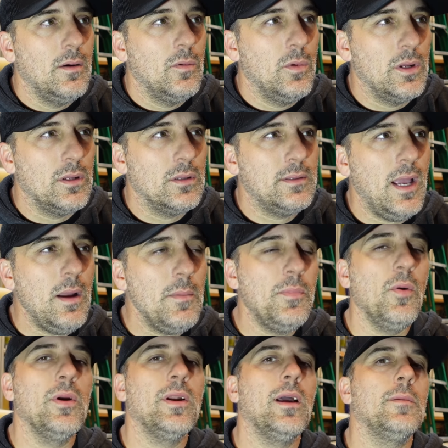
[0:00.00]
Well, at that
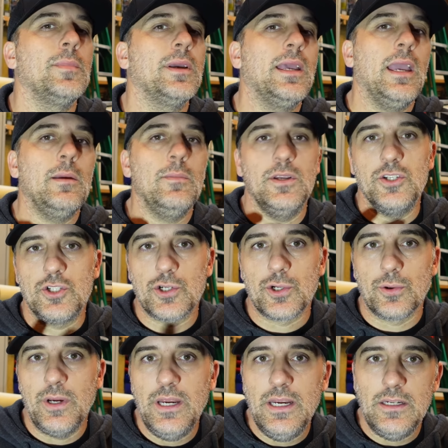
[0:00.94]
point, I became
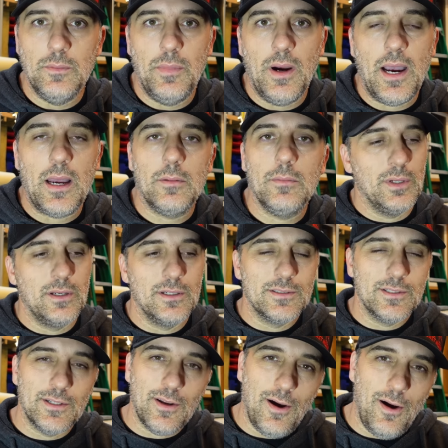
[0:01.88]
intrigued by it because
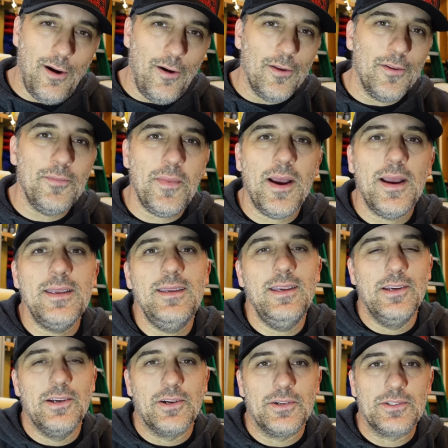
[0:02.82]
in all of my
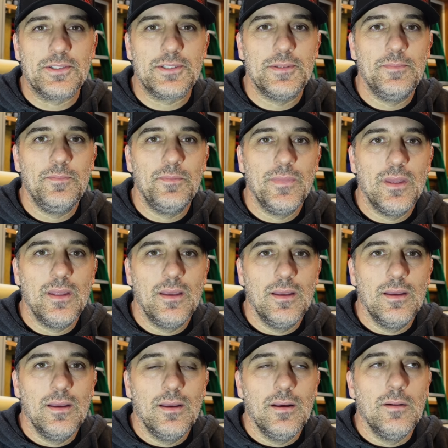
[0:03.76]
years,
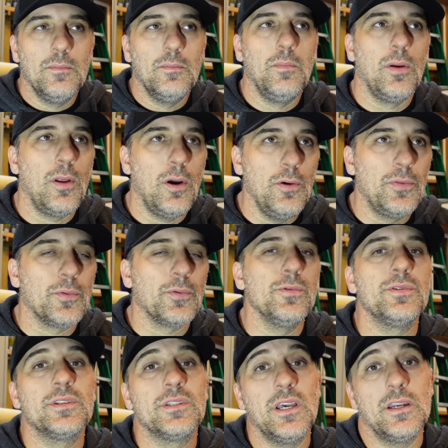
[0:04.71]
blow
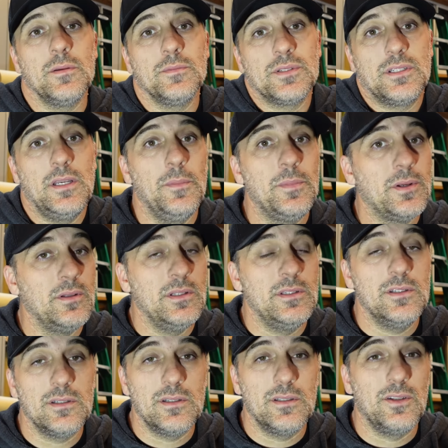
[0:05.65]
through setups typically
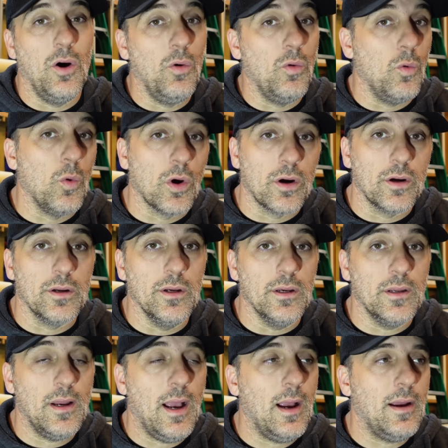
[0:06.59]
just don't work
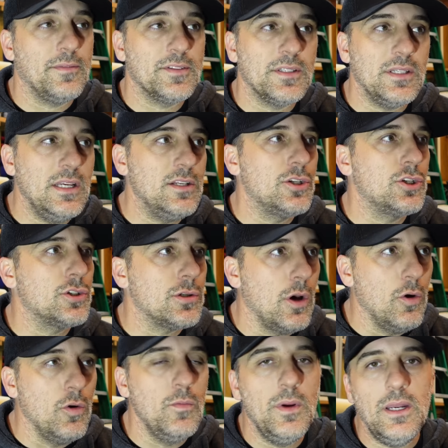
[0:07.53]
good. I've seen
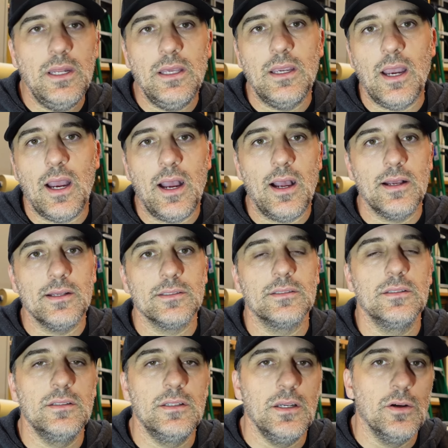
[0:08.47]
so many
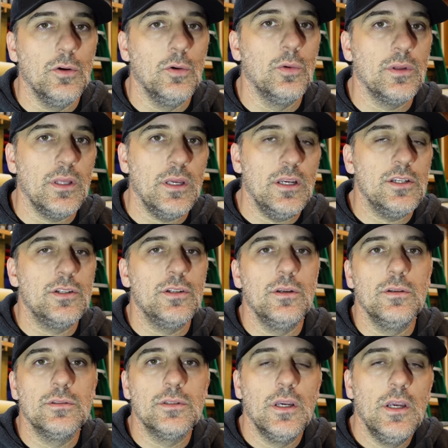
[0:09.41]
guys deal with
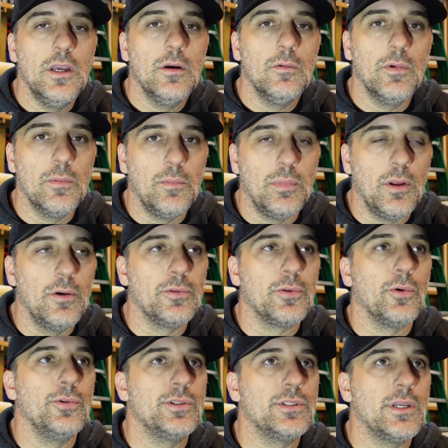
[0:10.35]
issues with blow
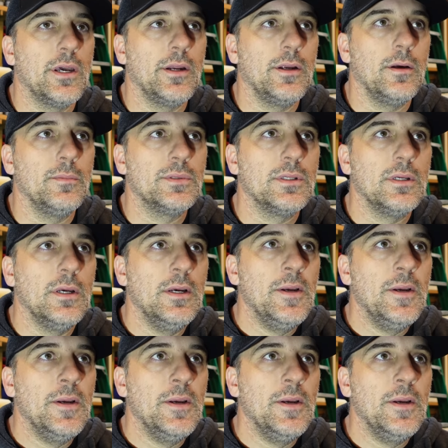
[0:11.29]
through setups.